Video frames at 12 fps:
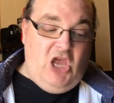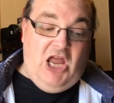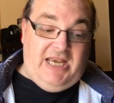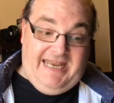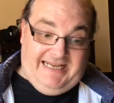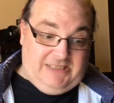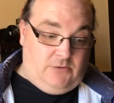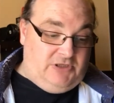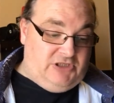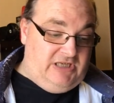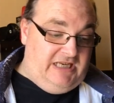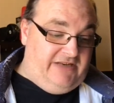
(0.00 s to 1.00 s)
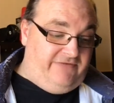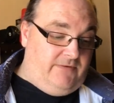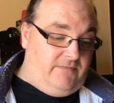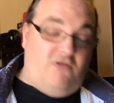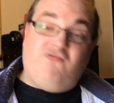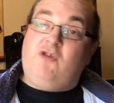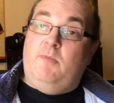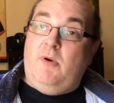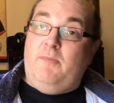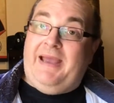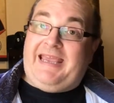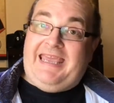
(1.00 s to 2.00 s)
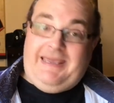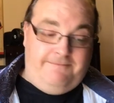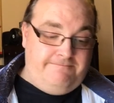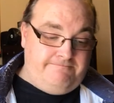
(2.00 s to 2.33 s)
Next question is from Robert Beckett.